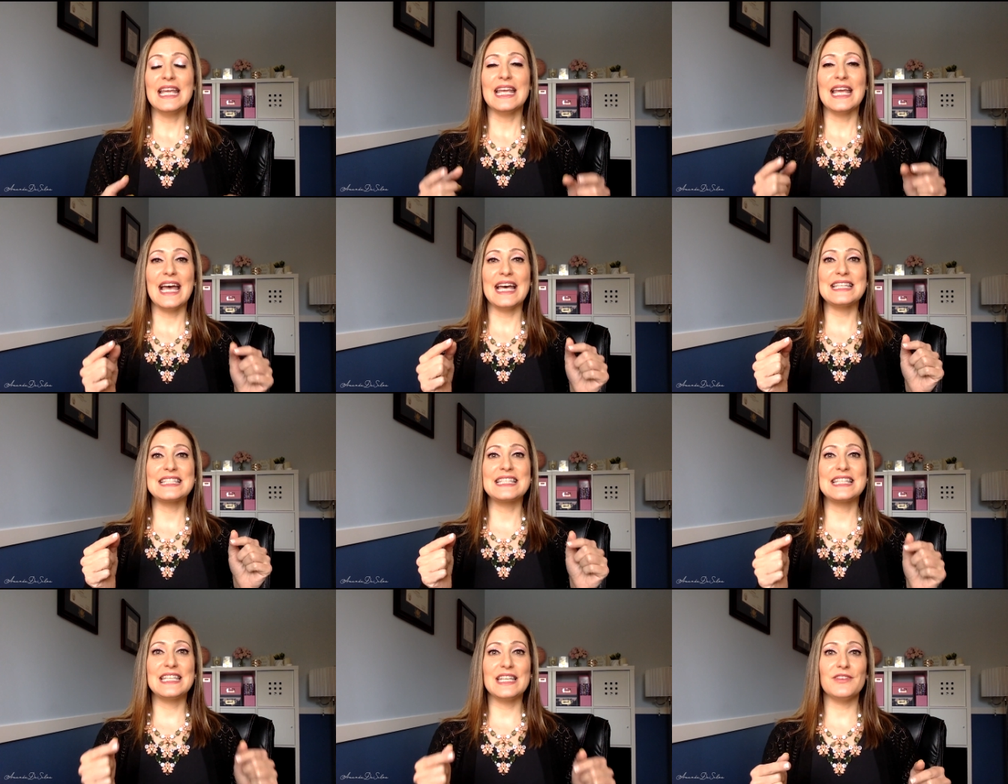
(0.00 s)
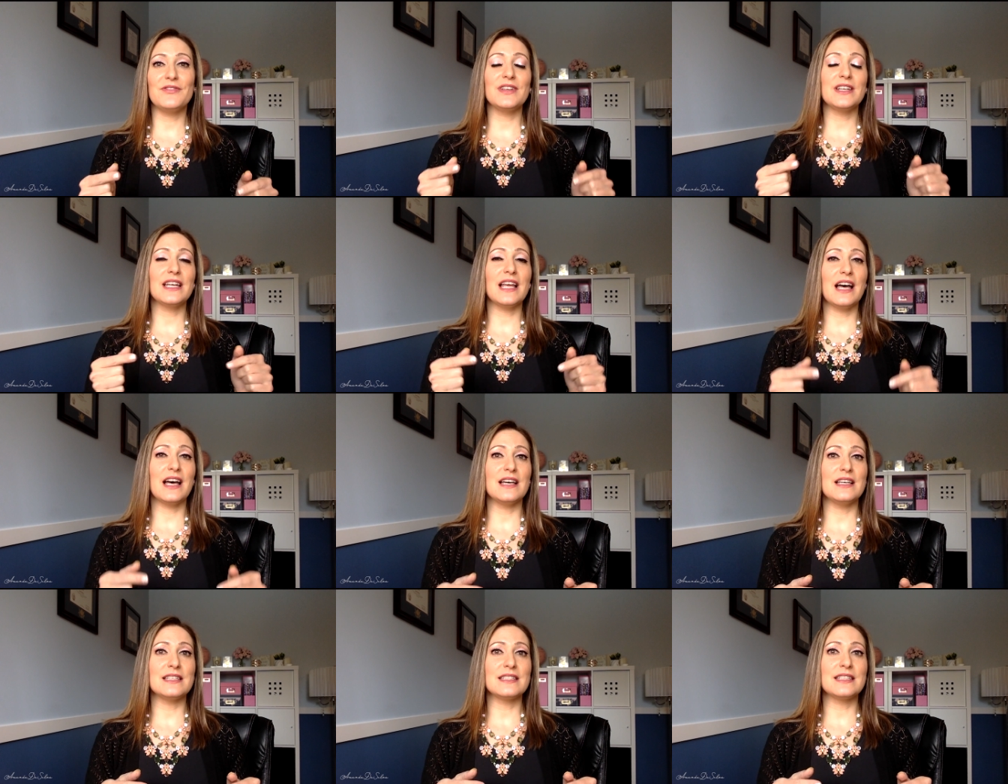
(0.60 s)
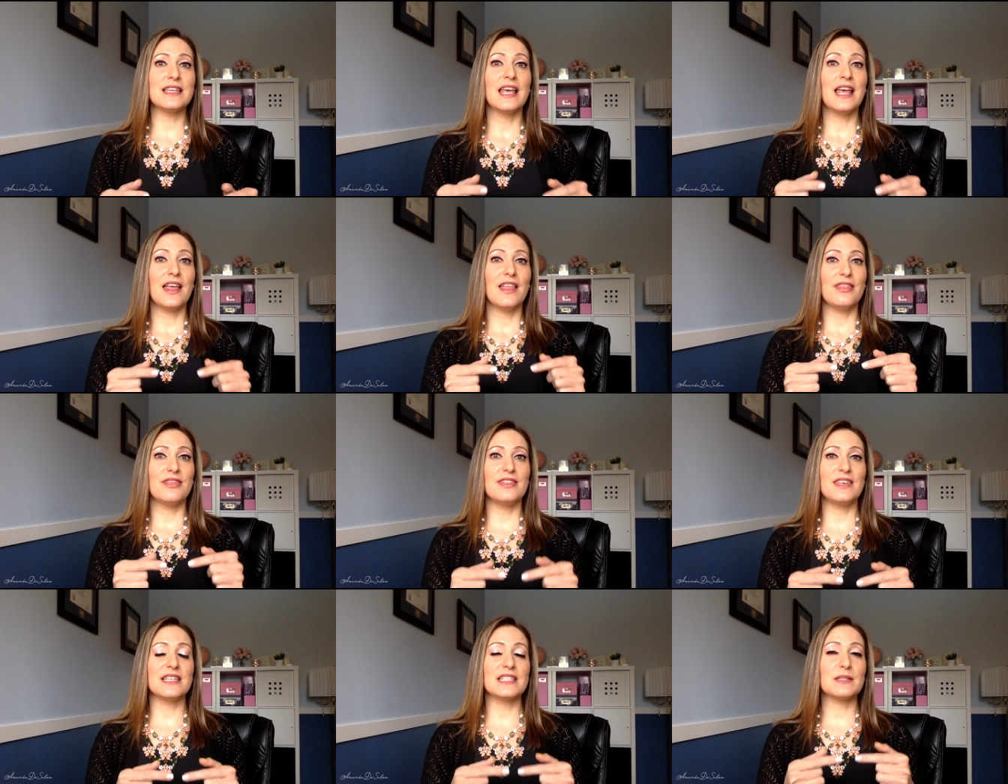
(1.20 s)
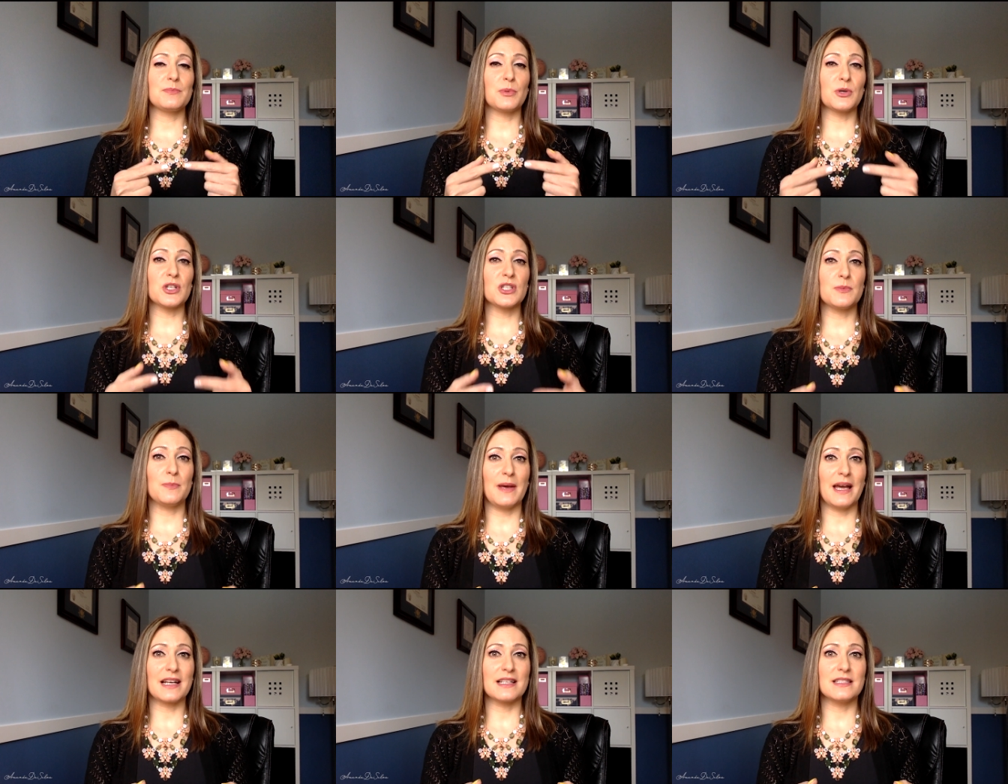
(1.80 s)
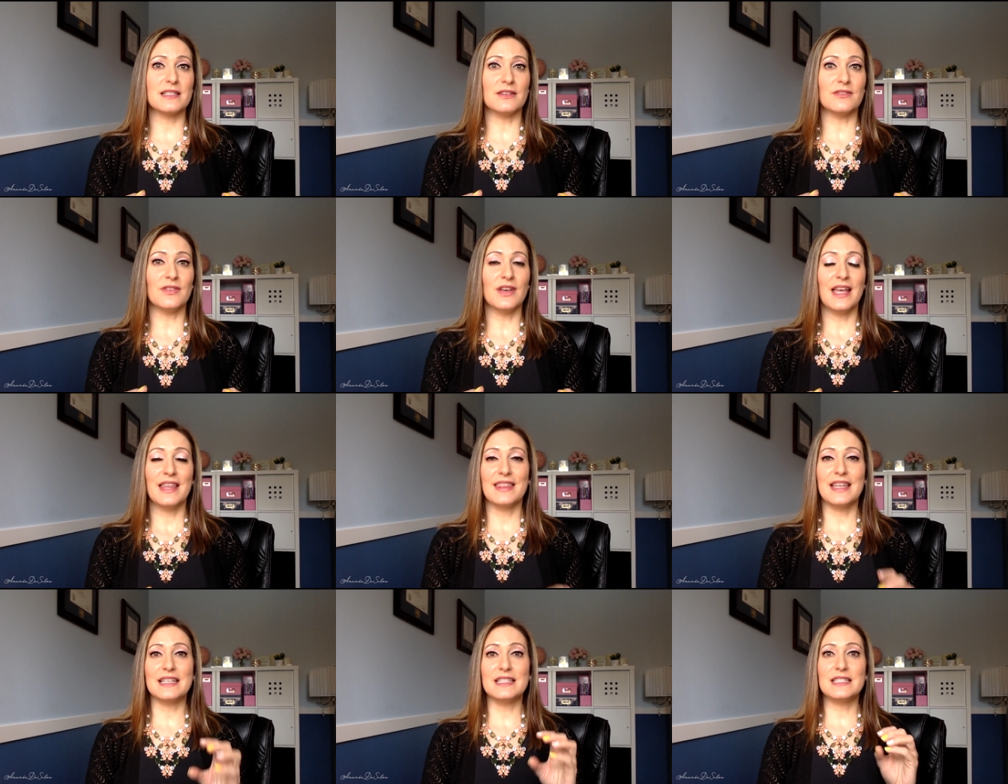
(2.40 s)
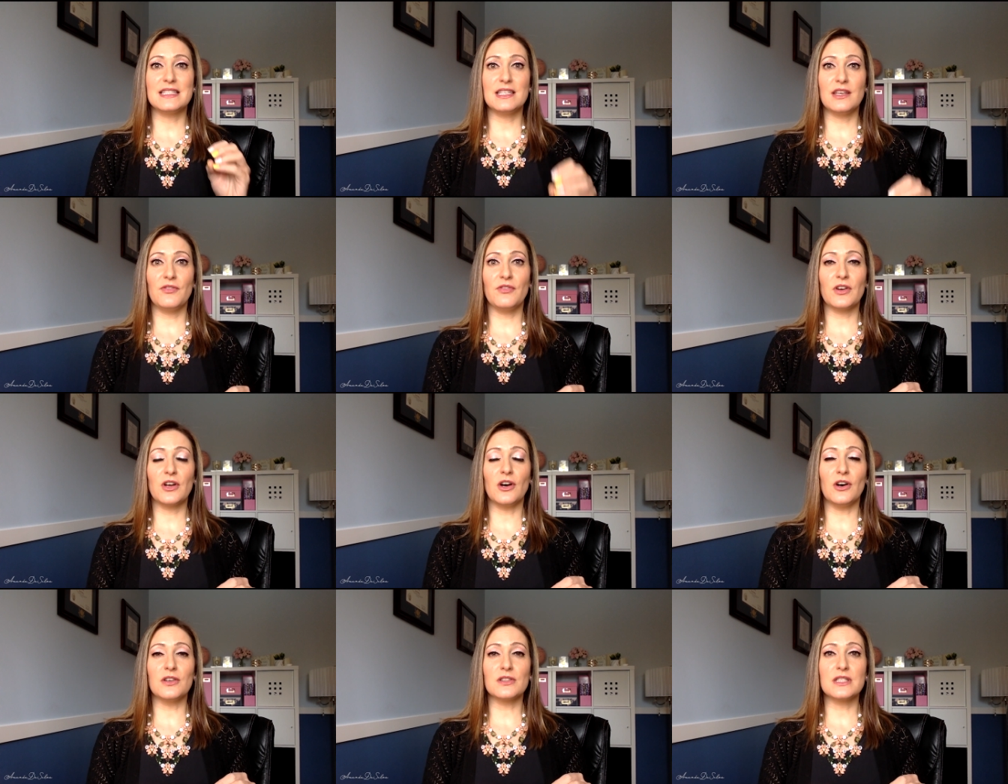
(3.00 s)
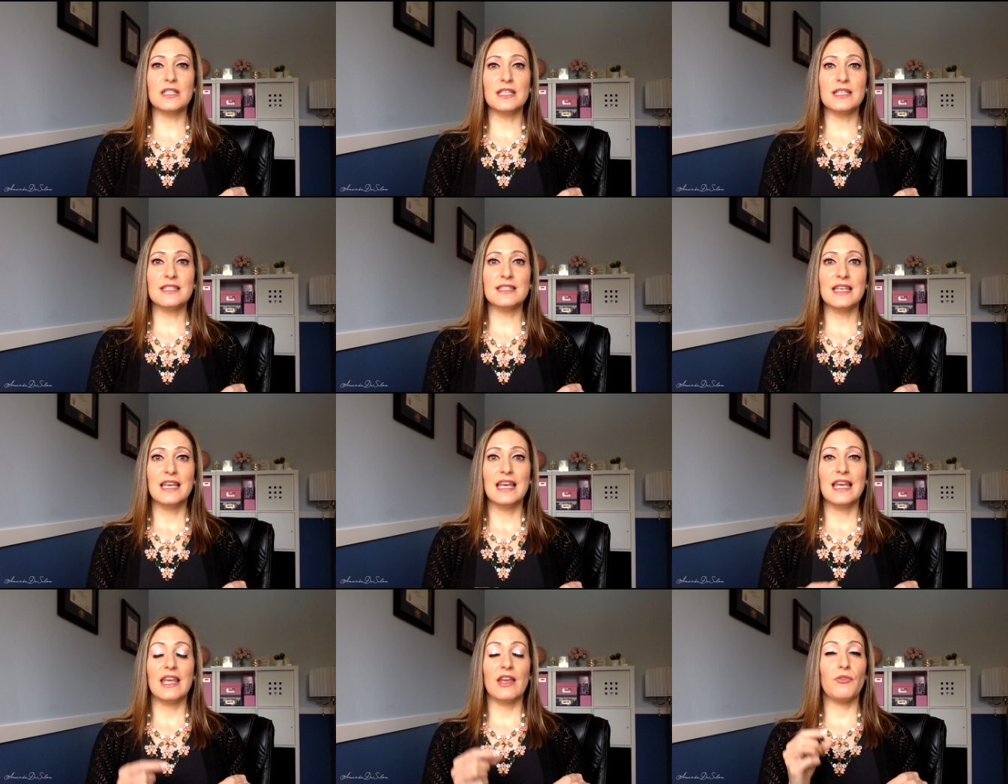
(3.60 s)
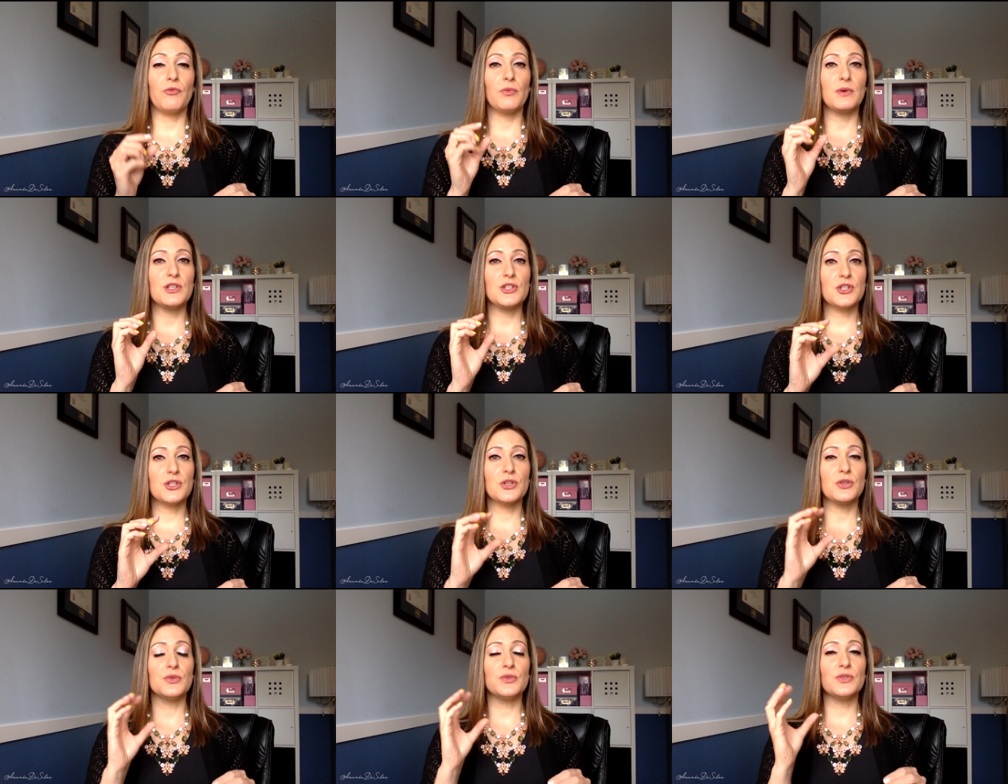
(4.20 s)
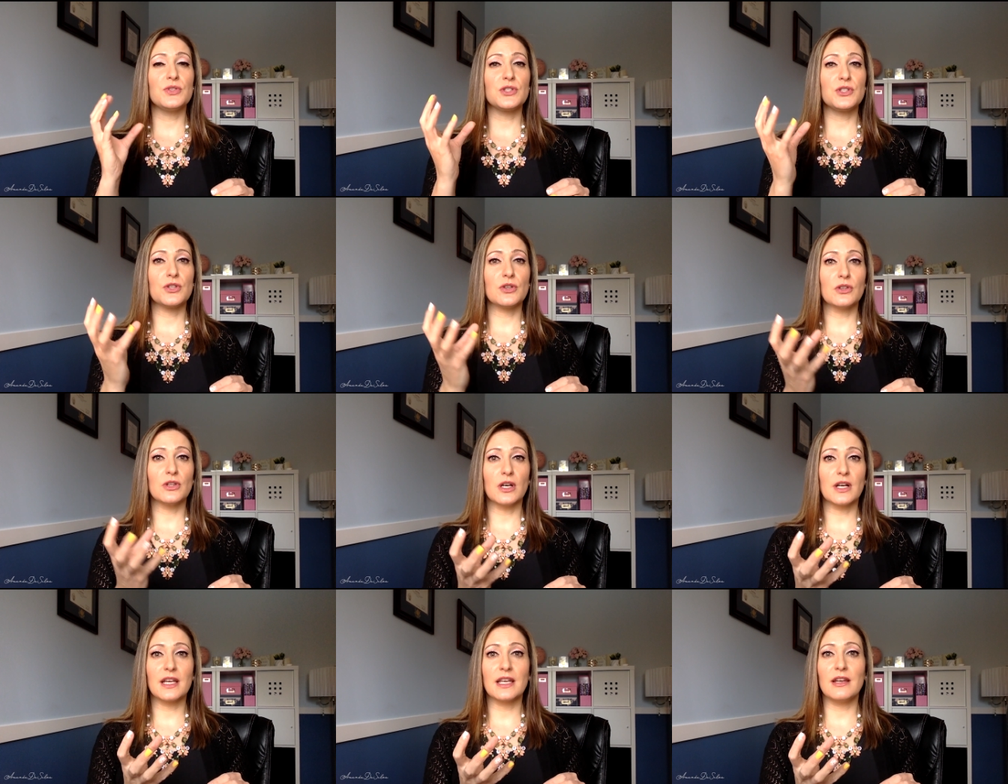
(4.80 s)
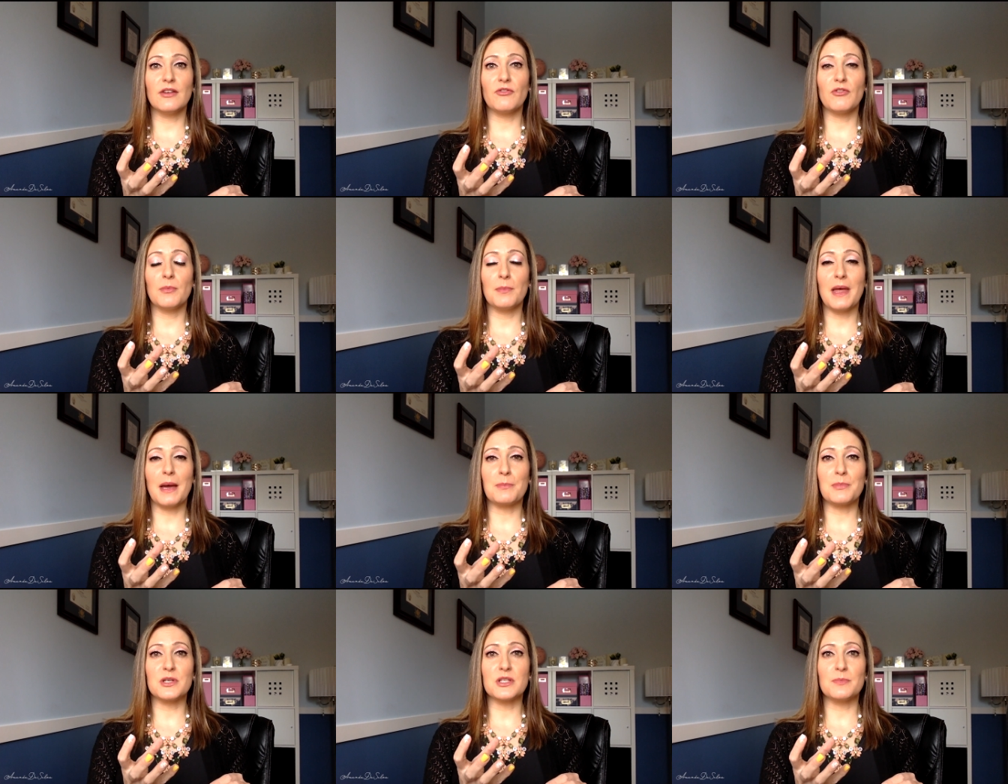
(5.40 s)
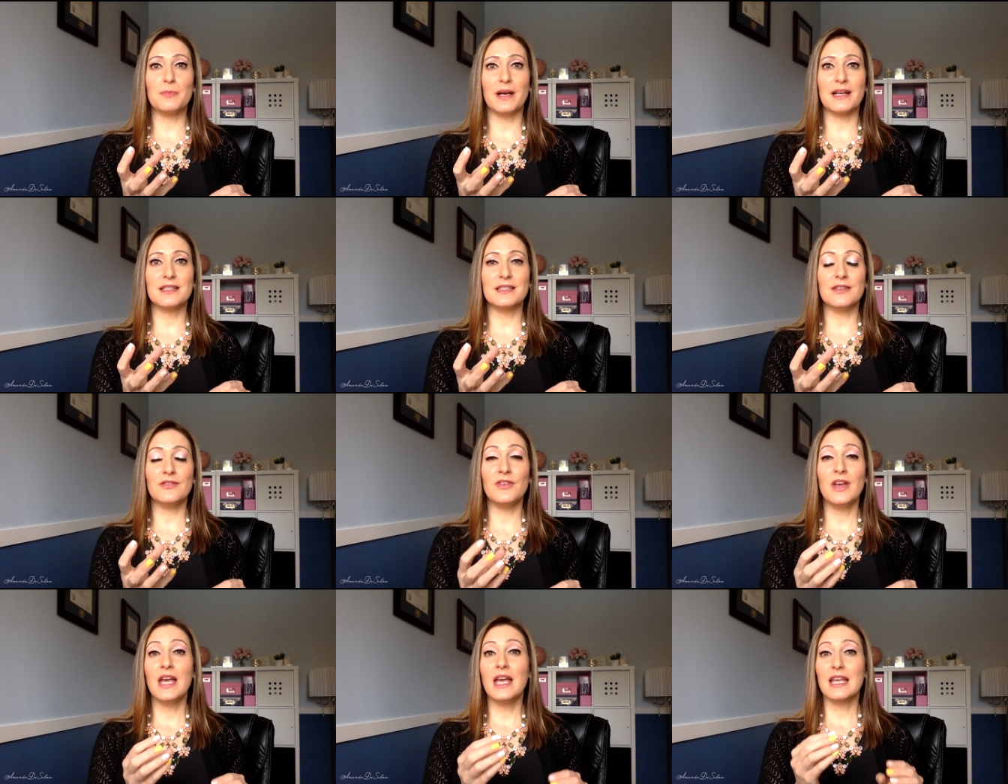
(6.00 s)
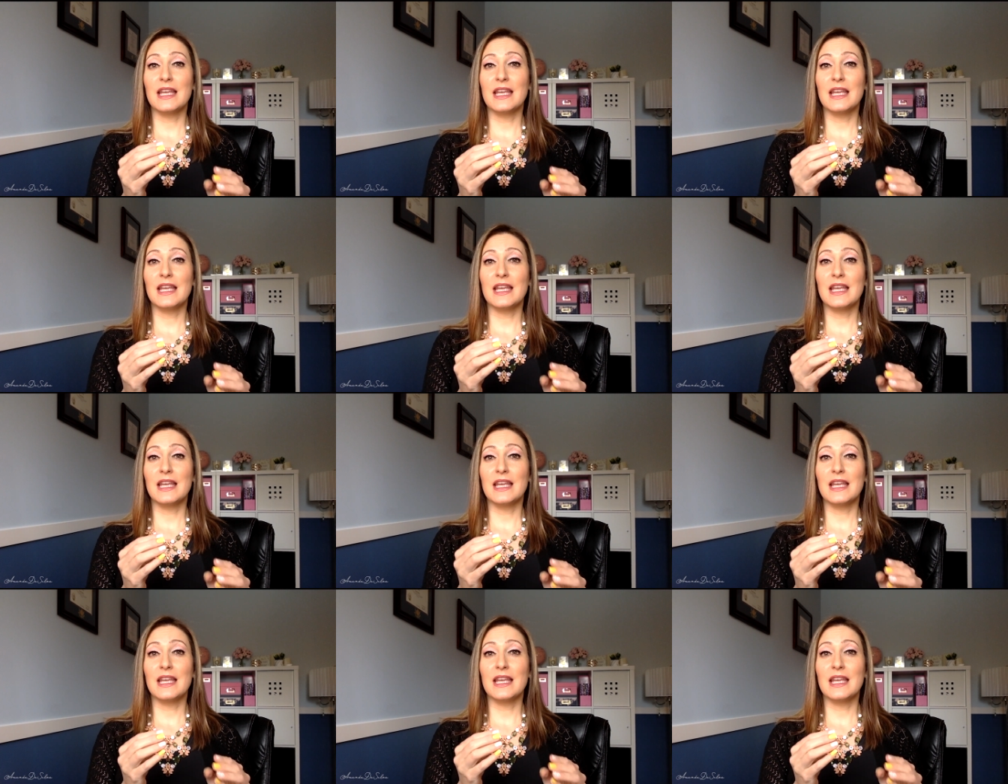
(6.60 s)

has given us this perspective that difficulties, if we choose to look at it from that perspective,